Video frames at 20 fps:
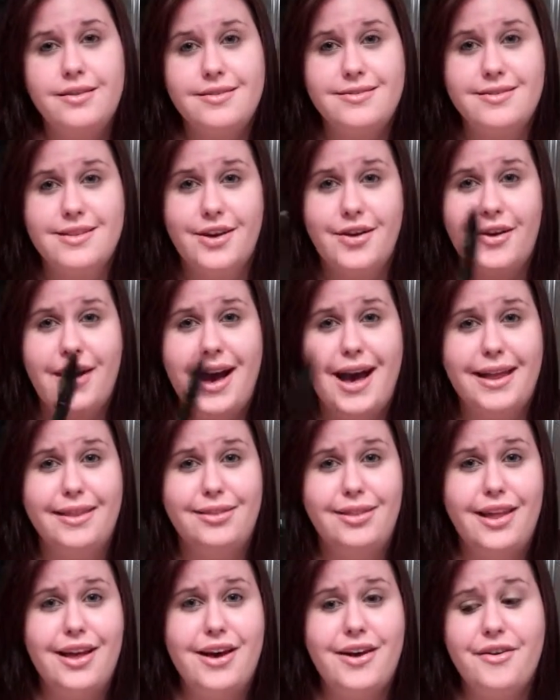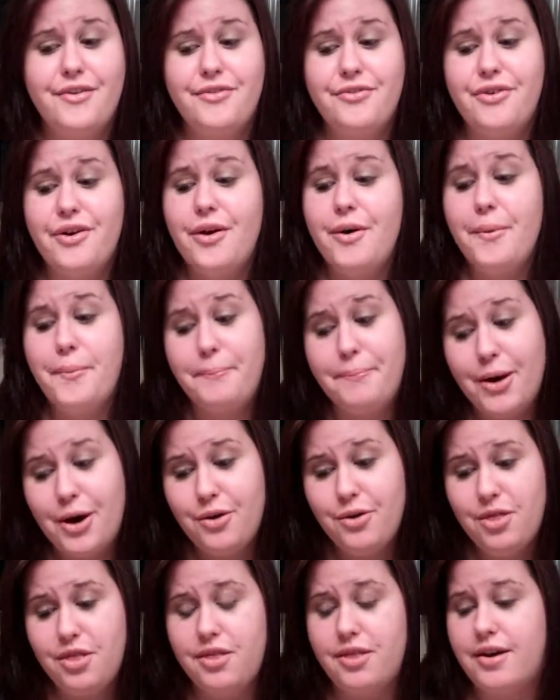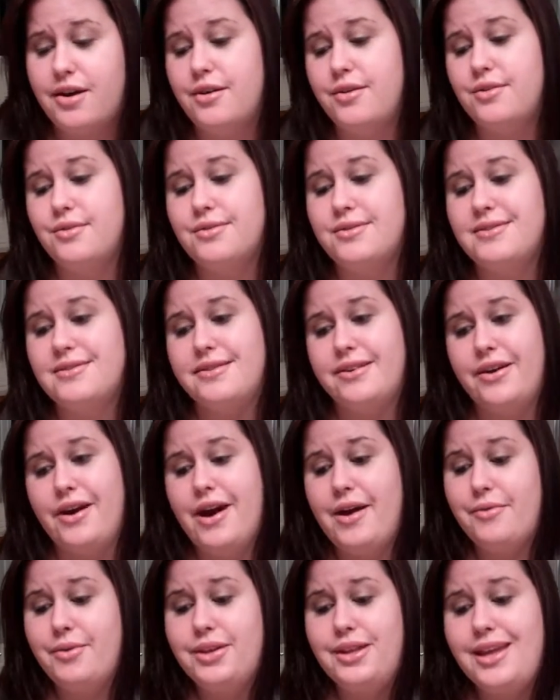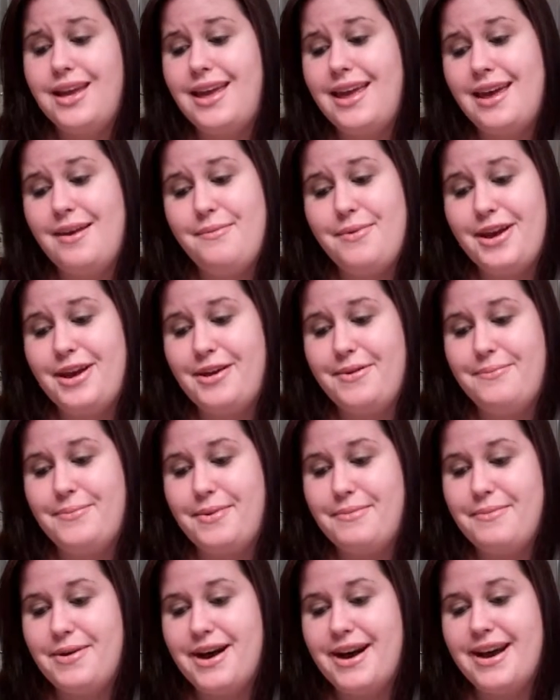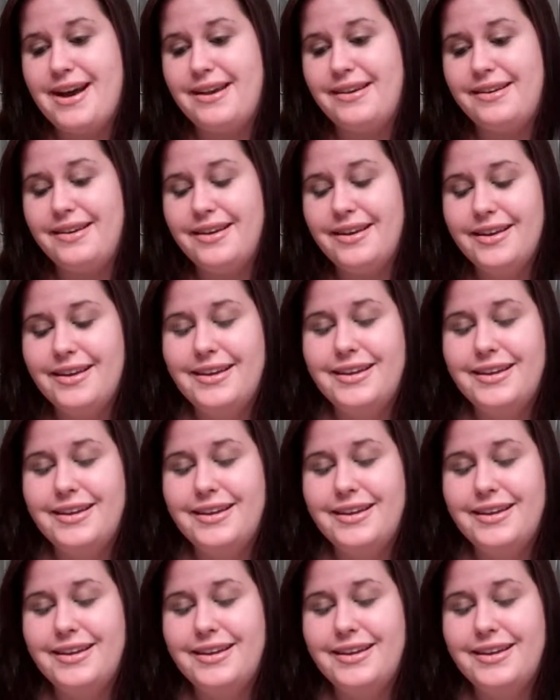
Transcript: so I love both of those, so I really can't make up my mind.